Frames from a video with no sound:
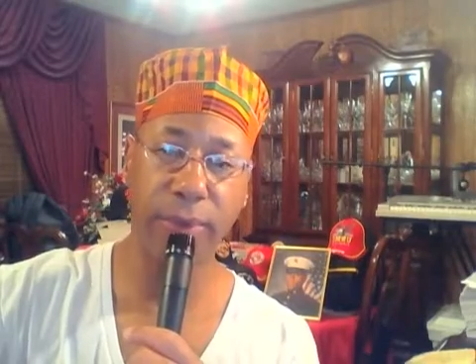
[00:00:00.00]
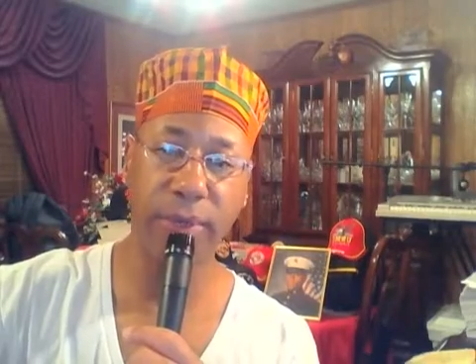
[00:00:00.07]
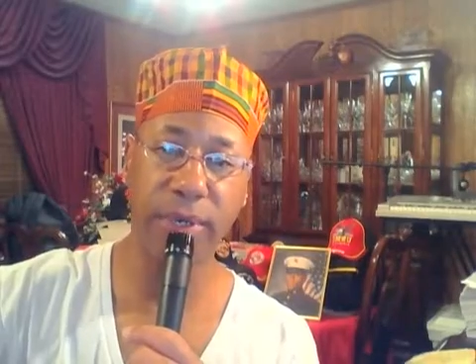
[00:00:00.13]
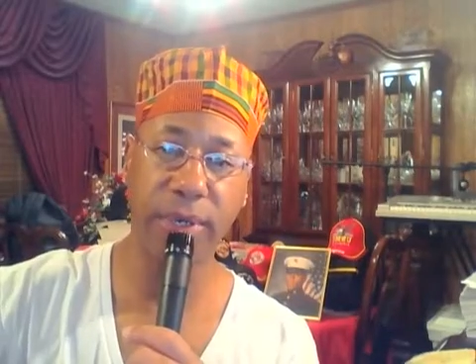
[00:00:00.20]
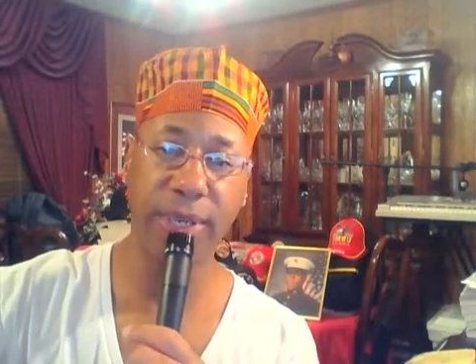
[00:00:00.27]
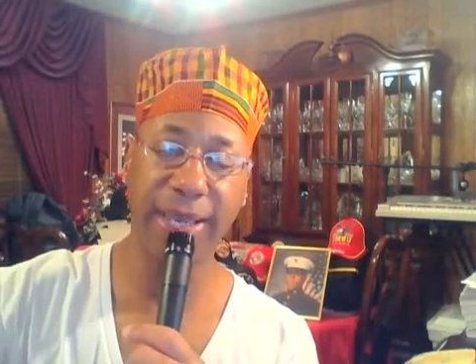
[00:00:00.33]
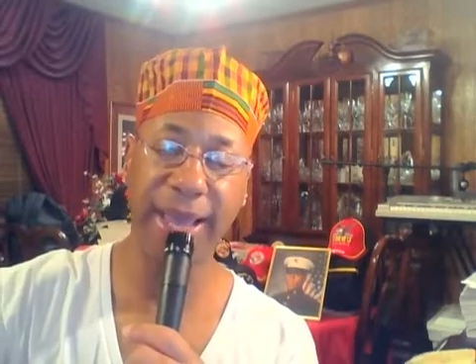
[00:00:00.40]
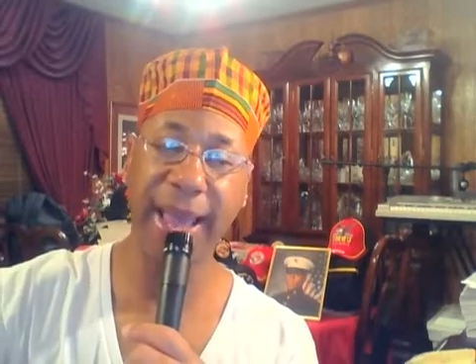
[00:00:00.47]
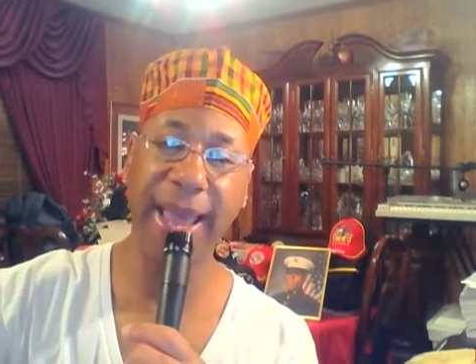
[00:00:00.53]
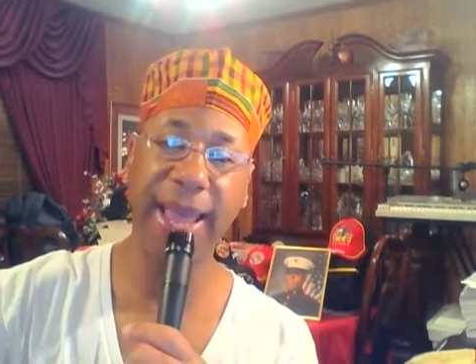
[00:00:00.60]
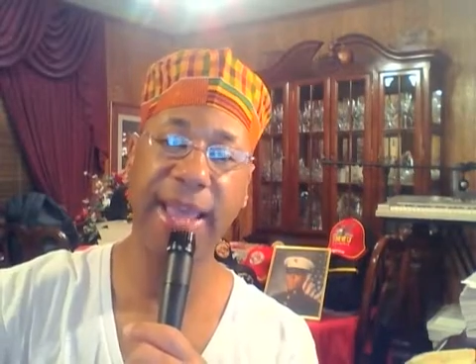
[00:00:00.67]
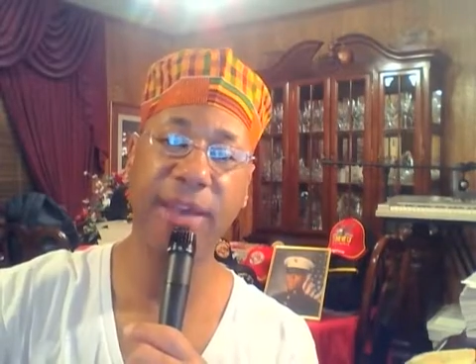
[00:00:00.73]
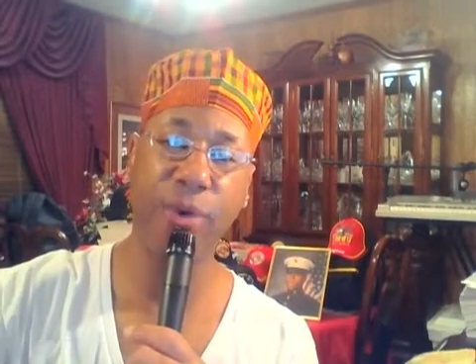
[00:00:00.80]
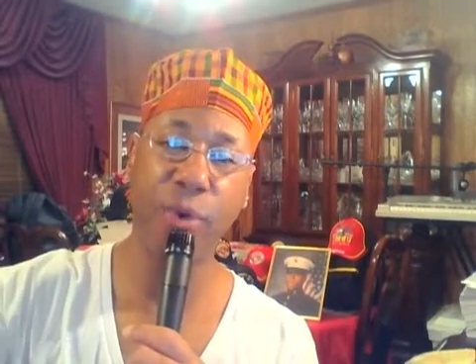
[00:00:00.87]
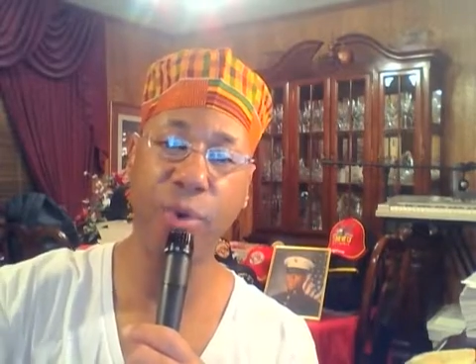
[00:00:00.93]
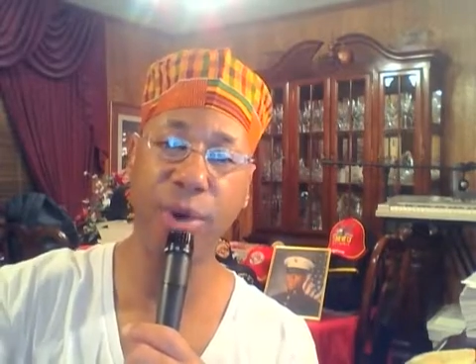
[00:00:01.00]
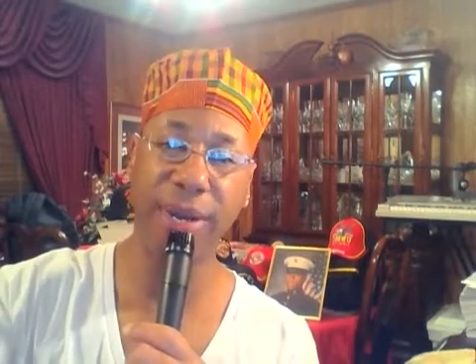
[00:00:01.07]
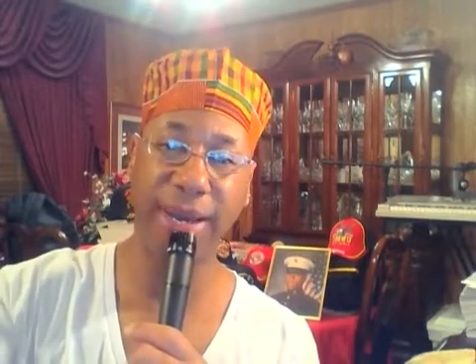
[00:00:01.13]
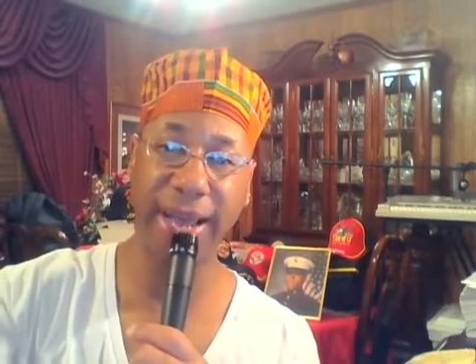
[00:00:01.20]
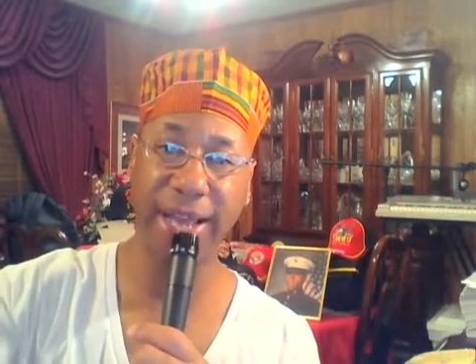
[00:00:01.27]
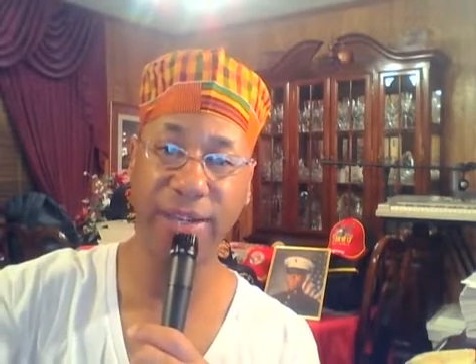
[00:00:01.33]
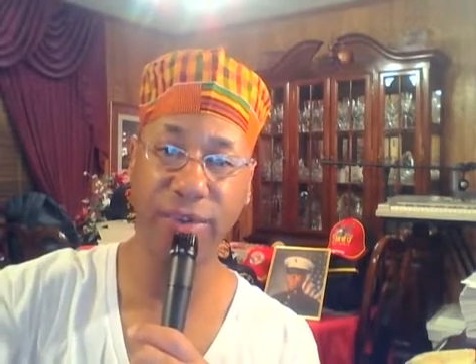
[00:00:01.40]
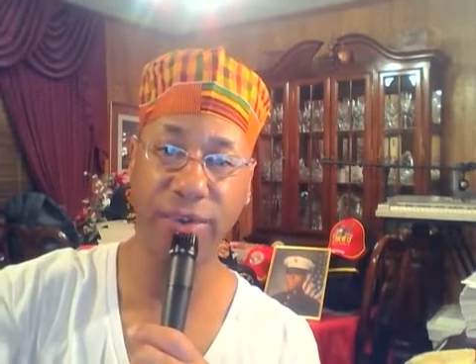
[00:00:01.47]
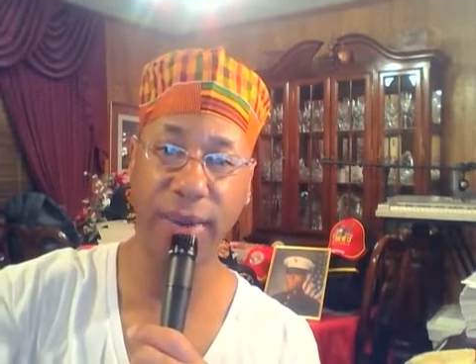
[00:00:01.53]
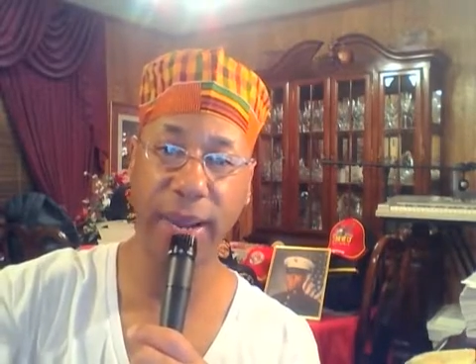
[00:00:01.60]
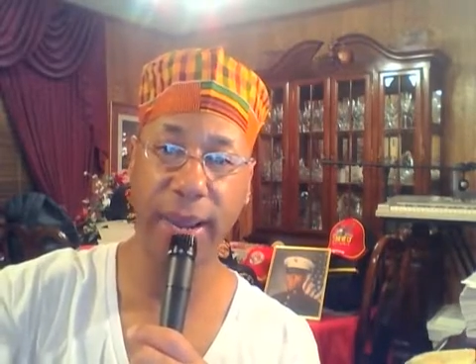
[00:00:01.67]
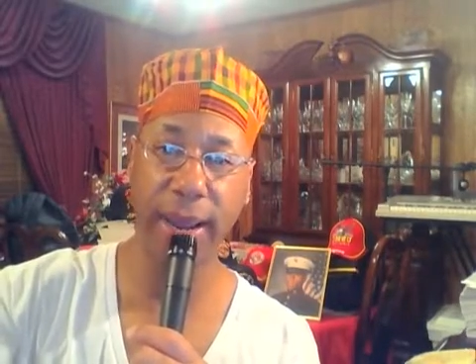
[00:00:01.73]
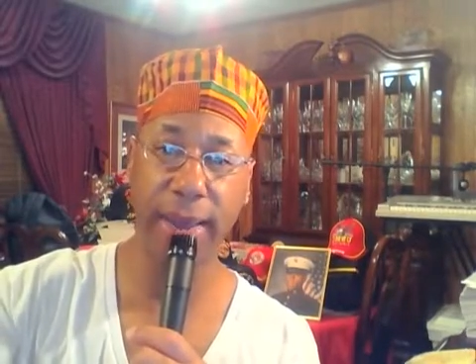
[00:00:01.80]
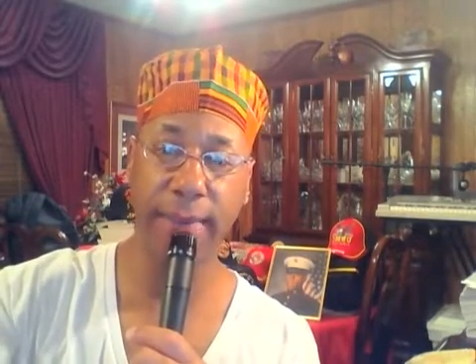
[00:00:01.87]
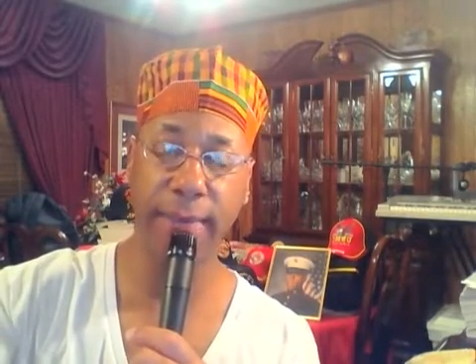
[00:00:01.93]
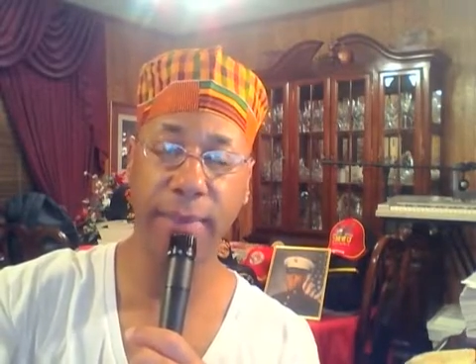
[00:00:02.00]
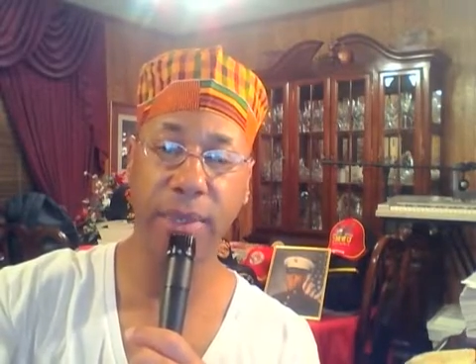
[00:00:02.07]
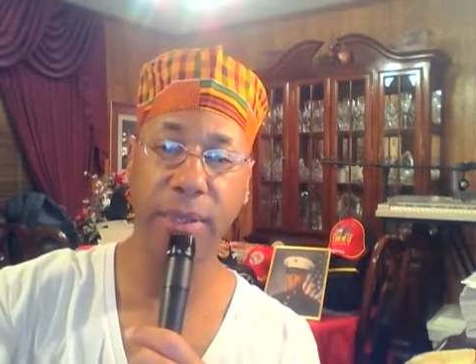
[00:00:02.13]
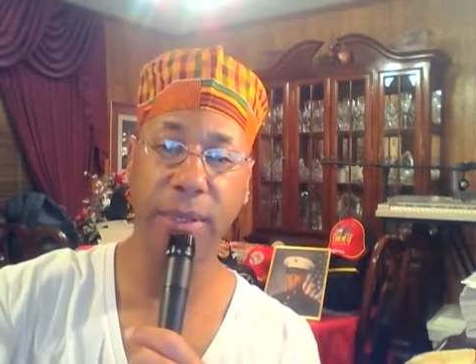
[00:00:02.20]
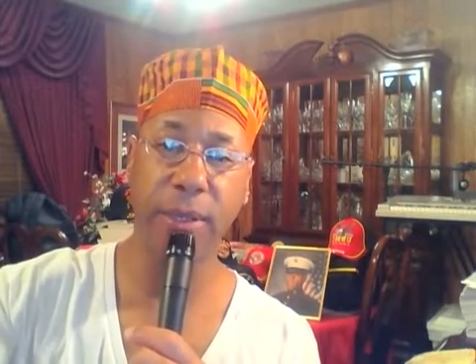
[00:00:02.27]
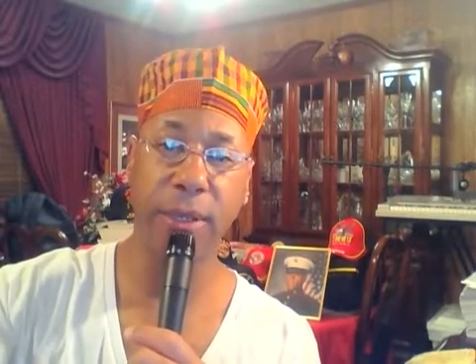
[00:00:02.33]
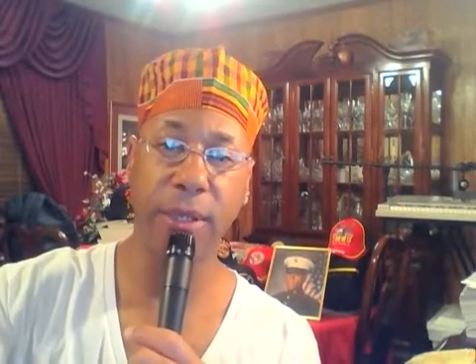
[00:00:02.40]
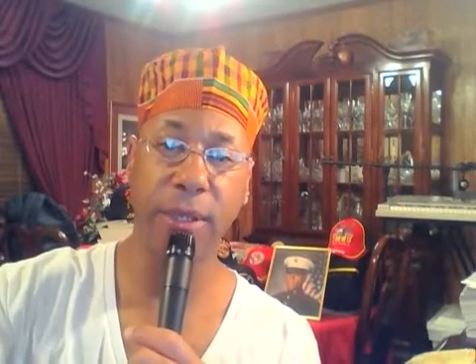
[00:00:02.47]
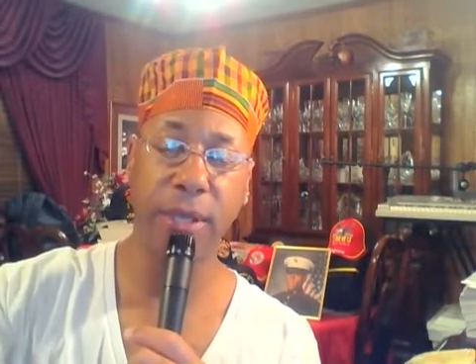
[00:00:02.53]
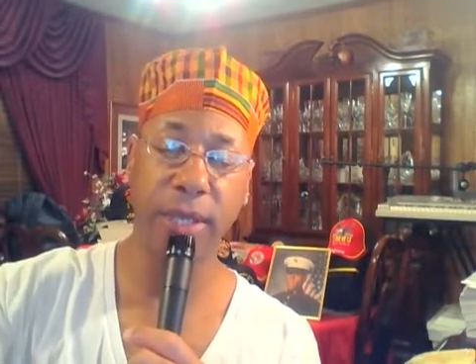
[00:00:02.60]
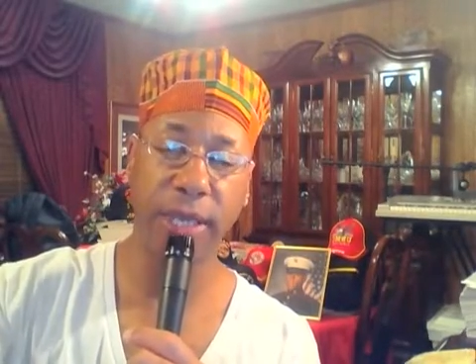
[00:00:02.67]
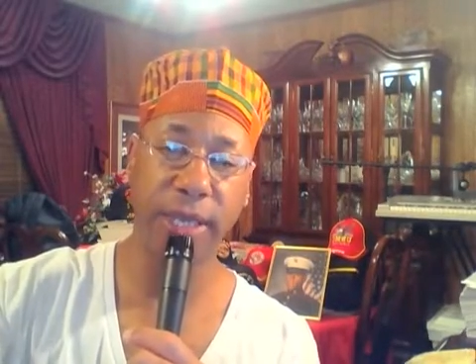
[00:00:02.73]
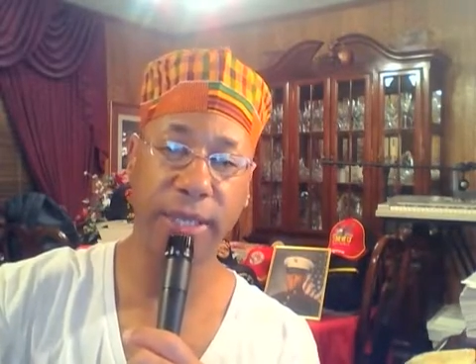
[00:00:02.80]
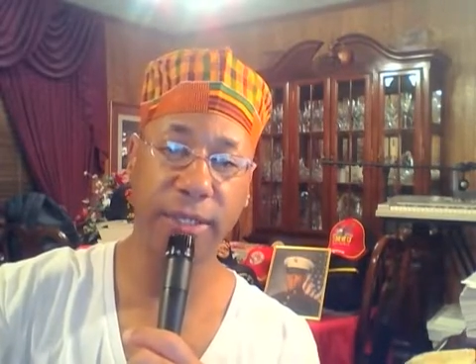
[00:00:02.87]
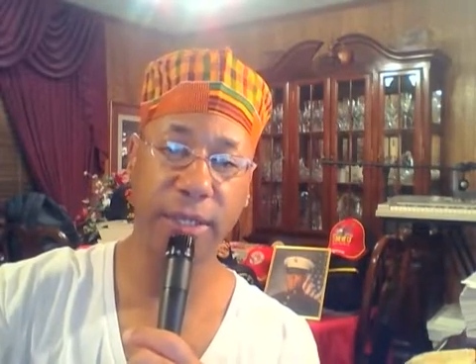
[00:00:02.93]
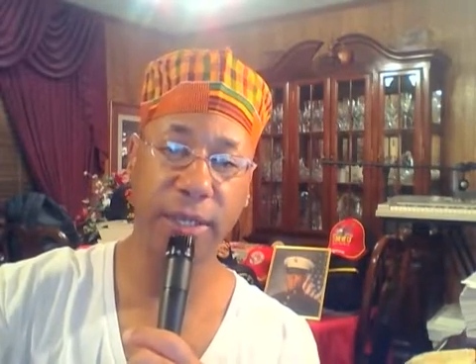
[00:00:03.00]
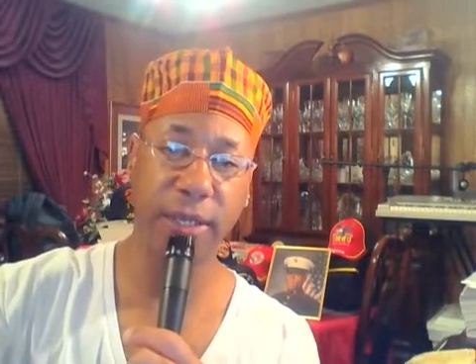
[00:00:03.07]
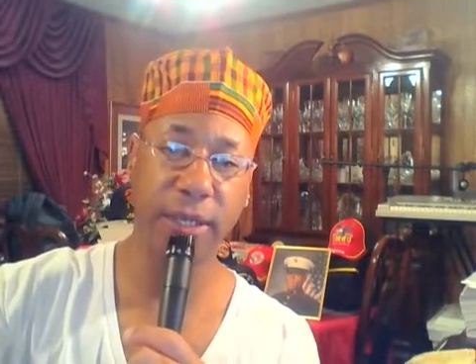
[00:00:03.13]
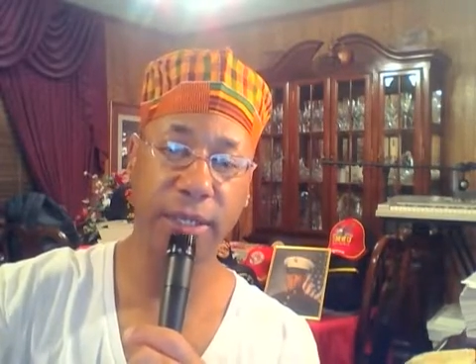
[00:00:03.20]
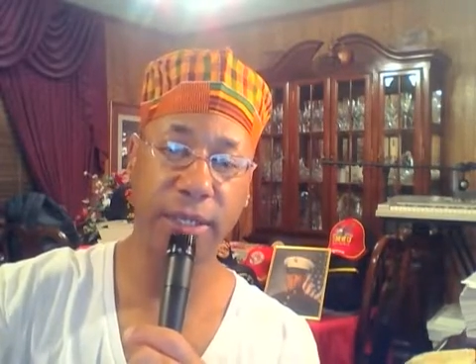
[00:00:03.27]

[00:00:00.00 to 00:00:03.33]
what the gang and organized crime is